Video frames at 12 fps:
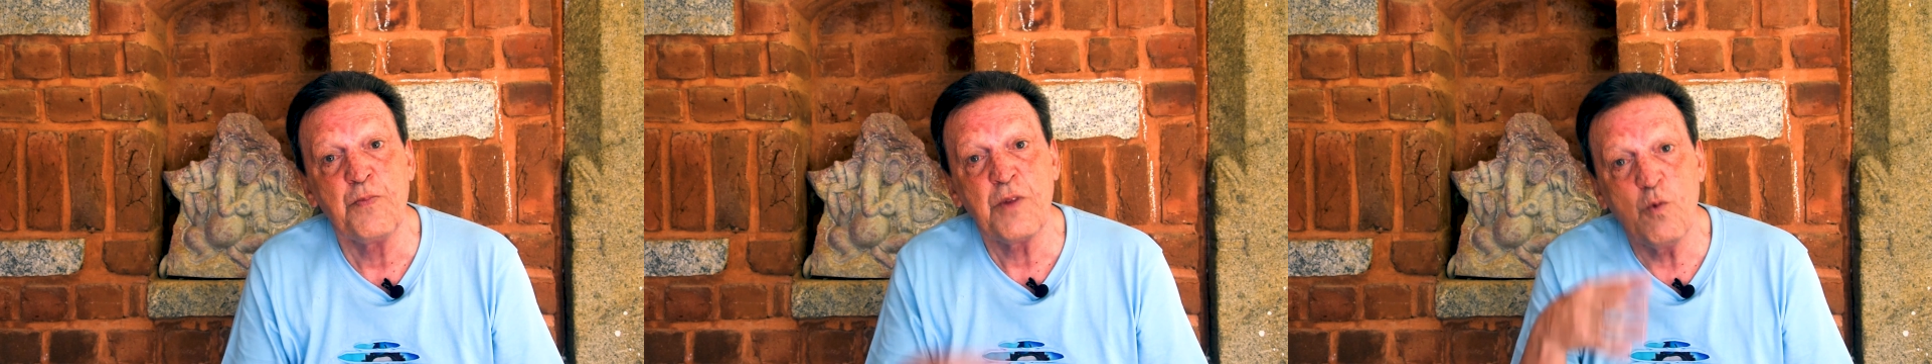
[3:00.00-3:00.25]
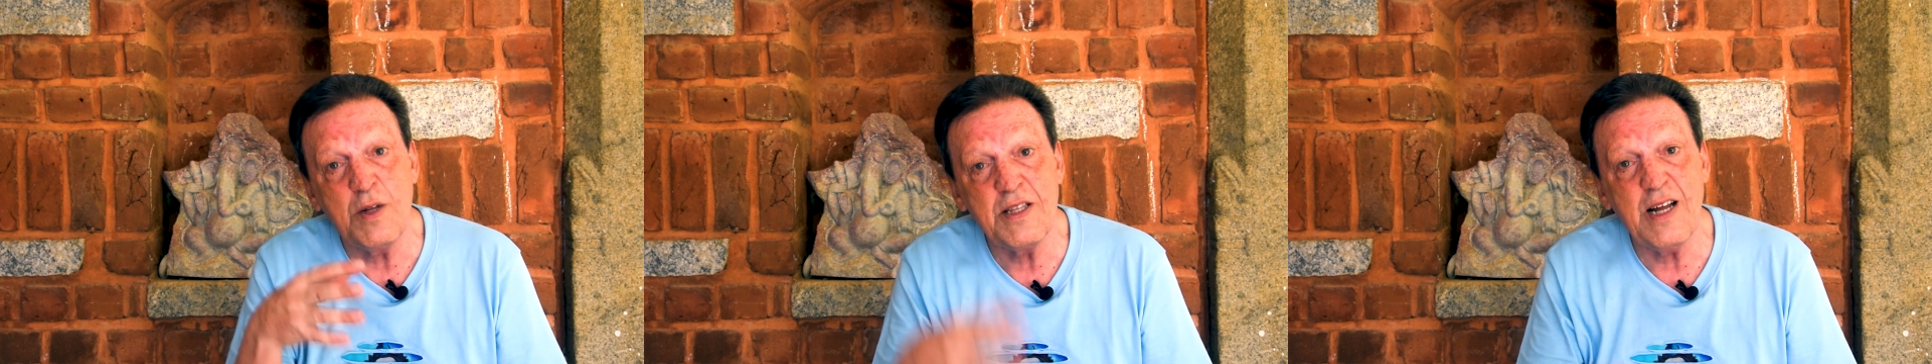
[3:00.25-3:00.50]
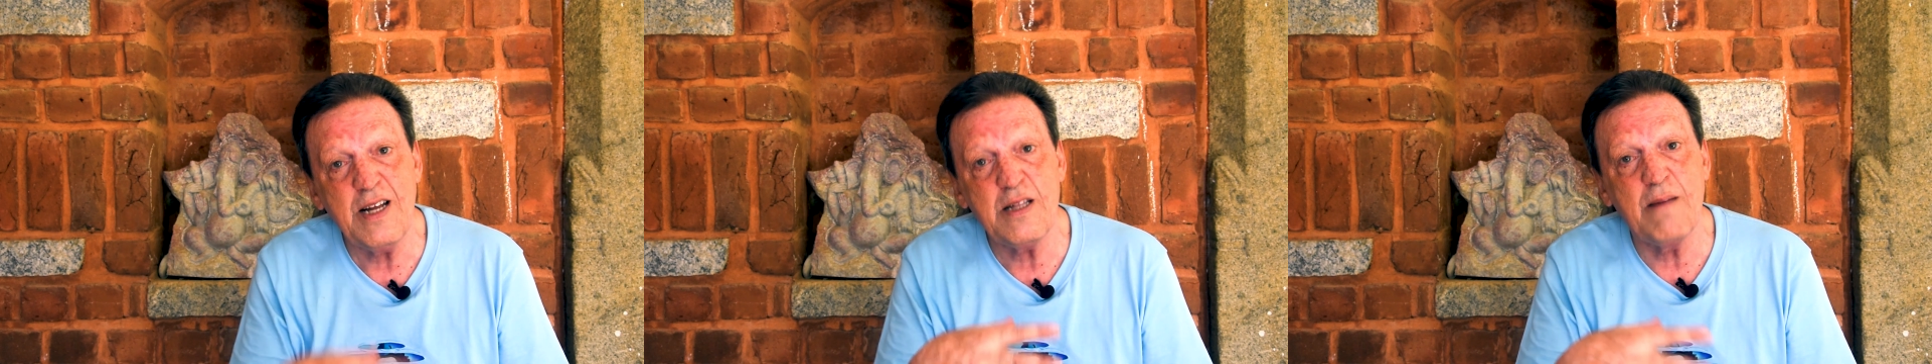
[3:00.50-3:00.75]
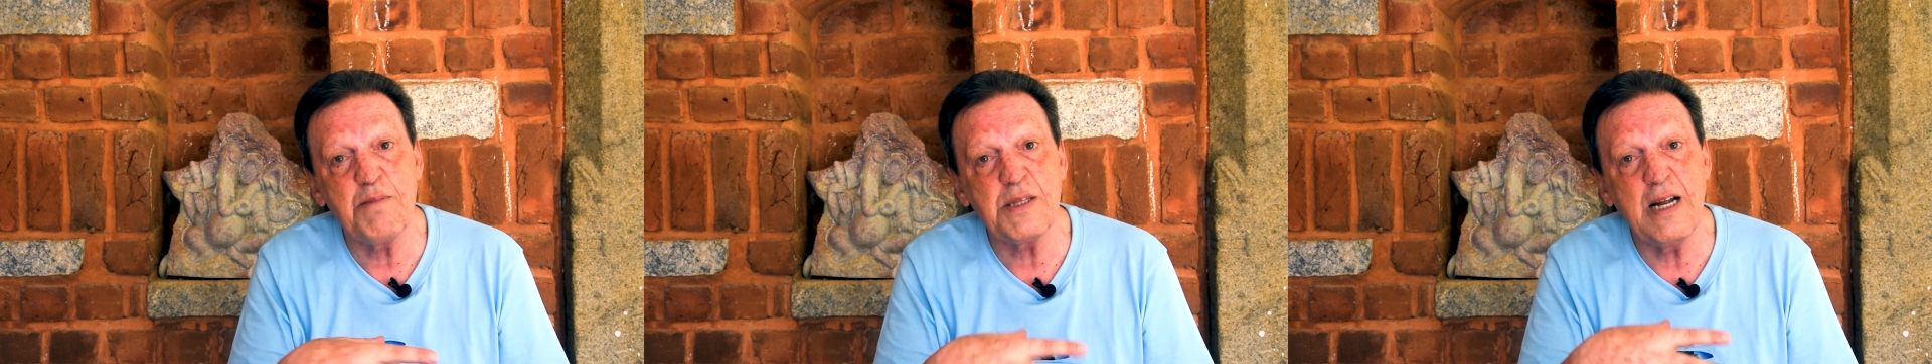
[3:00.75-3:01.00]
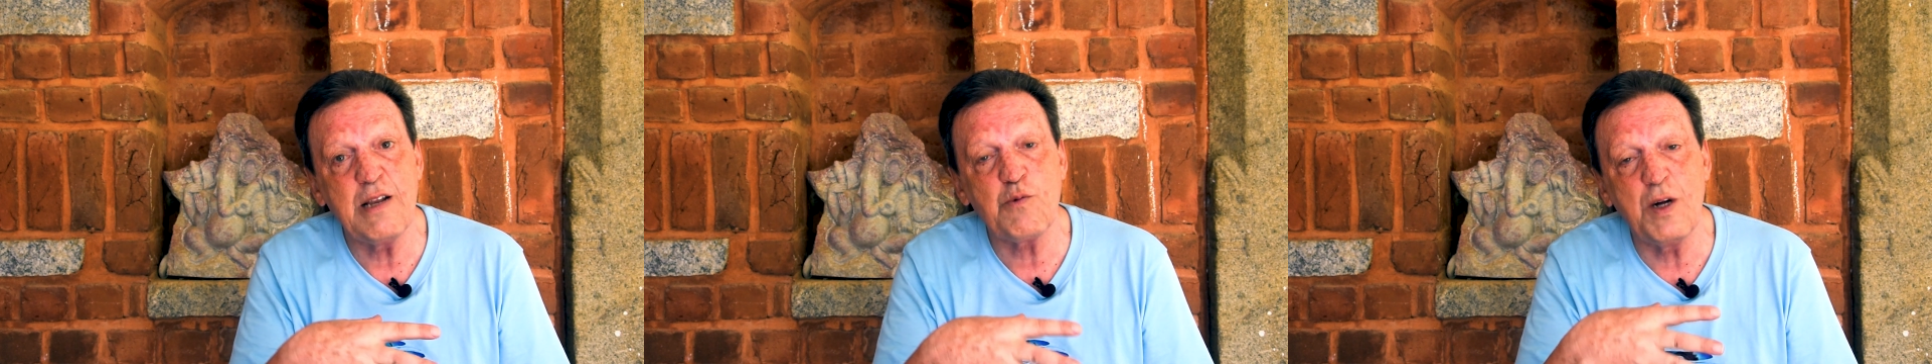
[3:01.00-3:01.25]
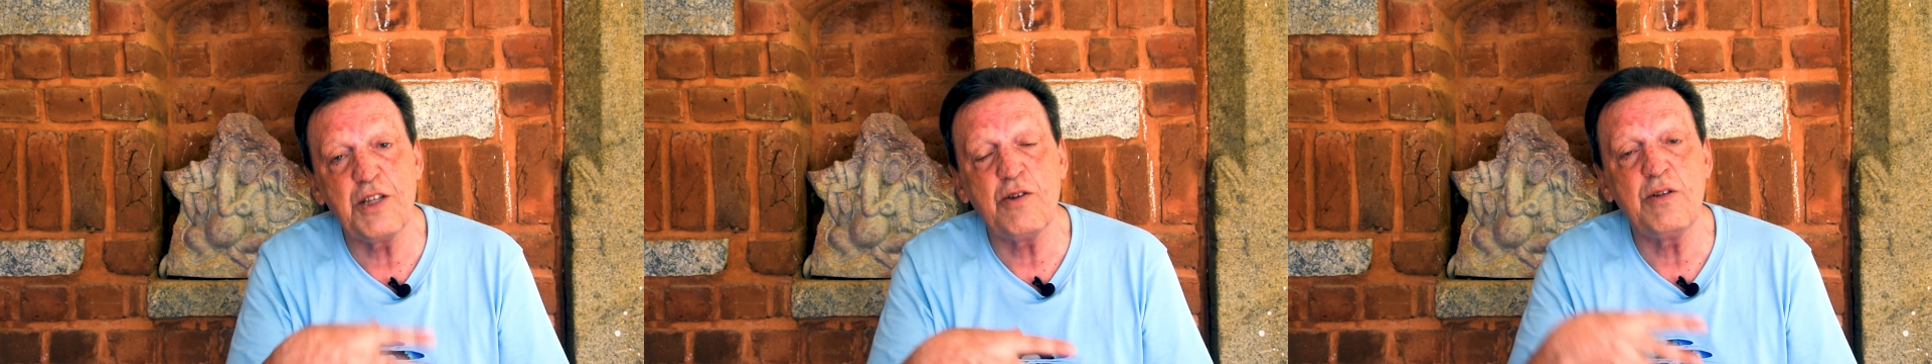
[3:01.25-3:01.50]
when they themselves
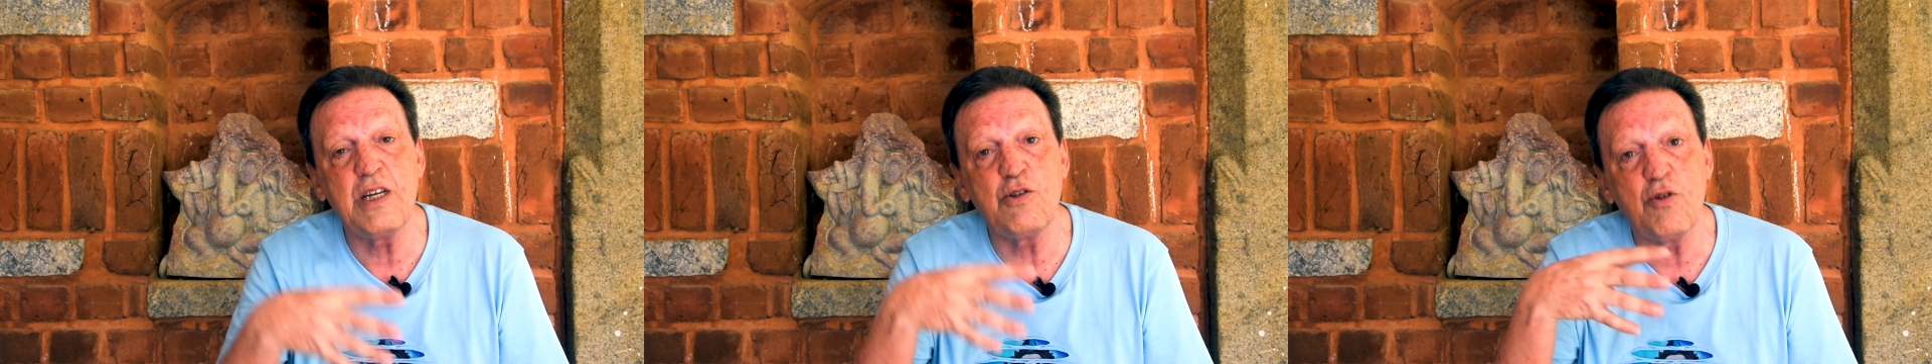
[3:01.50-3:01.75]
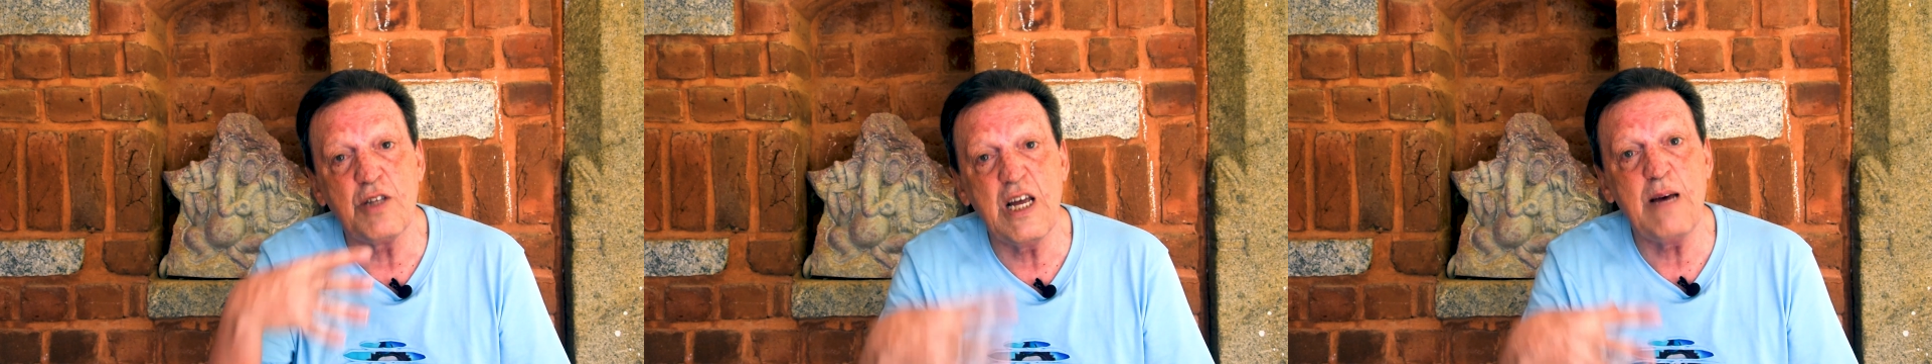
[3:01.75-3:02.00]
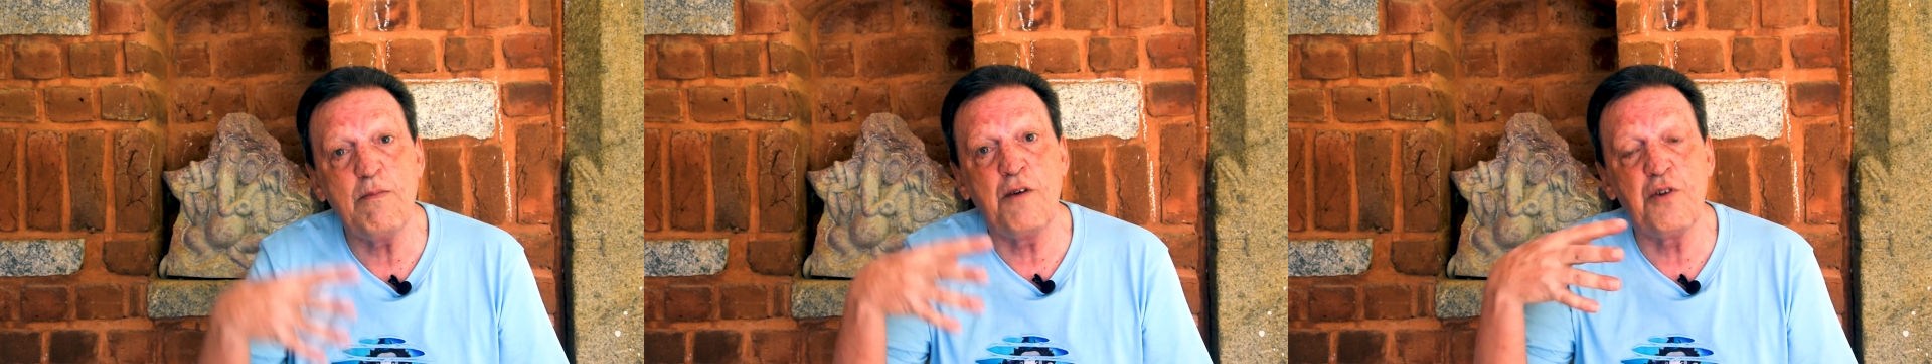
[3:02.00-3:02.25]
wanted, in the name of